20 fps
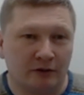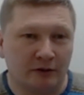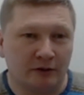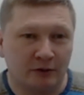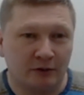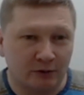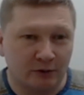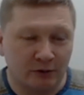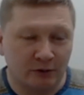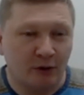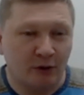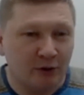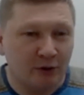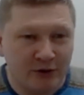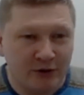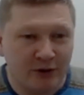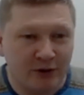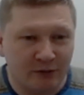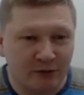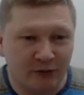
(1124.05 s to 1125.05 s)
To learn
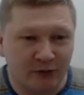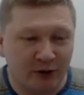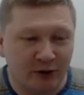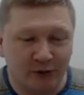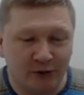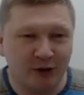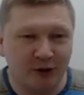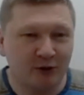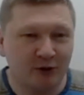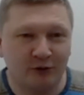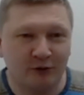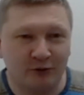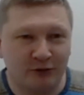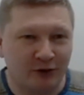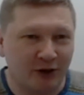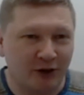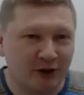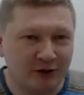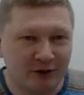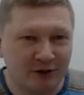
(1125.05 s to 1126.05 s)
something, you need to
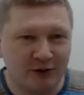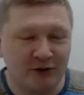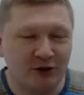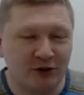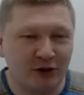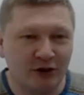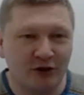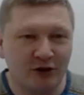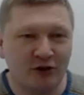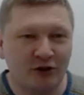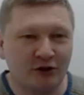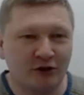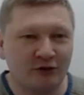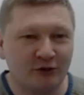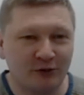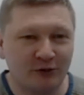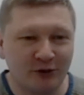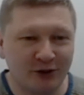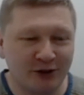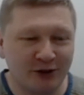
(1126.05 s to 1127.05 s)
find a teacher
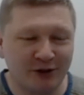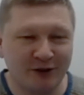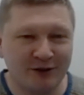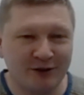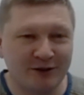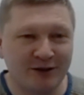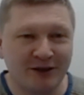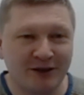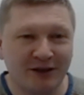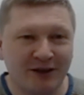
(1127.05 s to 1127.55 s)
for years,